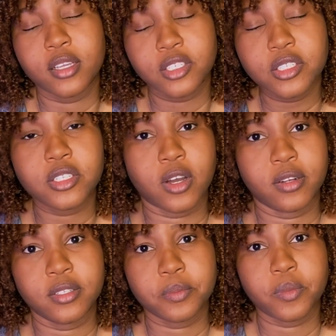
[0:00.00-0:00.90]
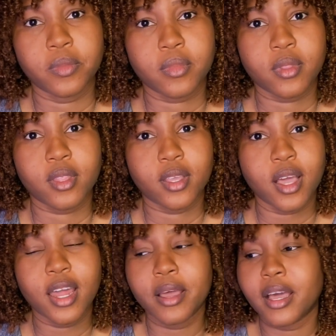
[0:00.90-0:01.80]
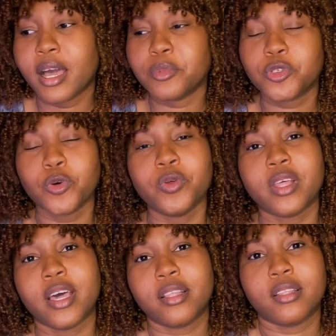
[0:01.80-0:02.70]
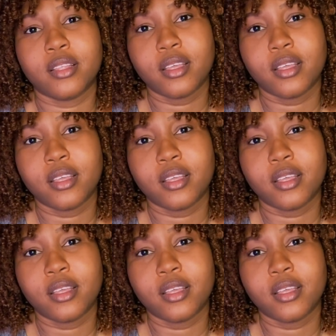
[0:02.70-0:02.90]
Just start. And I'm sure that